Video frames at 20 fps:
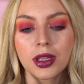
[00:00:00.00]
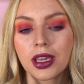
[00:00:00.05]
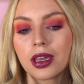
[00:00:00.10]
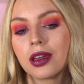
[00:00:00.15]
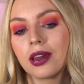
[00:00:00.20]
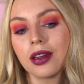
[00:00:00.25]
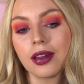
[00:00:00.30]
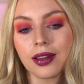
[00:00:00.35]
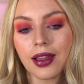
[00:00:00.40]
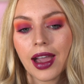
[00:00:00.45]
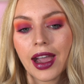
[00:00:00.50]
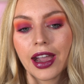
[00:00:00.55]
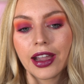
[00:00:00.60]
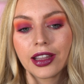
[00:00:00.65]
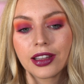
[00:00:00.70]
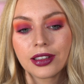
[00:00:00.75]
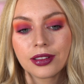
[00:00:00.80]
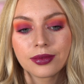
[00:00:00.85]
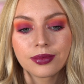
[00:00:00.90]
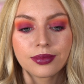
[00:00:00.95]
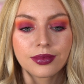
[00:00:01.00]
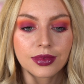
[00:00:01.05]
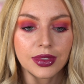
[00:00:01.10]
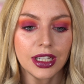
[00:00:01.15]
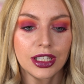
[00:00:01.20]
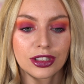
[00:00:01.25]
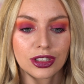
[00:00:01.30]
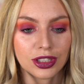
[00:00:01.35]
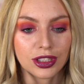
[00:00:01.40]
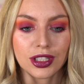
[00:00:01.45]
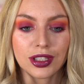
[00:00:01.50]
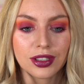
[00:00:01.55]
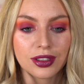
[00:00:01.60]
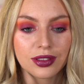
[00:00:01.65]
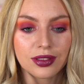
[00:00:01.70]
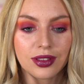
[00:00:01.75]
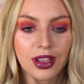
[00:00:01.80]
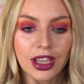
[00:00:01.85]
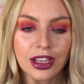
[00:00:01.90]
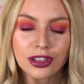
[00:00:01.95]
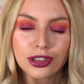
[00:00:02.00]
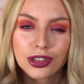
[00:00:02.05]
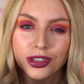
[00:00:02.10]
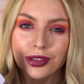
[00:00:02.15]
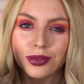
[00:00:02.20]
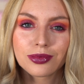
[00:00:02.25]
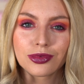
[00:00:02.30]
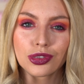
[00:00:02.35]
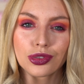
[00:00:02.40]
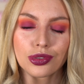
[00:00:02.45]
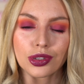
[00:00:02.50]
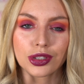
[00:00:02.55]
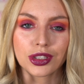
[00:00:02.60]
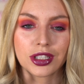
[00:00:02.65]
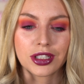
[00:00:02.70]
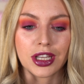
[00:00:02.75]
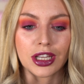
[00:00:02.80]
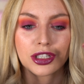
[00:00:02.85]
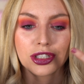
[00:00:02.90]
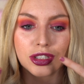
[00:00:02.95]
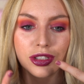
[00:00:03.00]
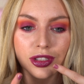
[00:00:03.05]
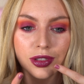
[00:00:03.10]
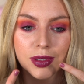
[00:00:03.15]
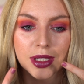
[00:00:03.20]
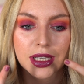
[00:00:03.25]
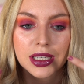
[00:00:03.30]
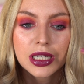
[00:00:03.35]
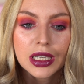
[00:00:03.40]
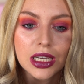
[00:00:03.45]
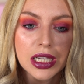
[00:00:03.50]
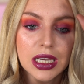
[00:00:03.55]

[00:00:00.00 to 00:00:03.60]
the eye. It just it just draws attention to it.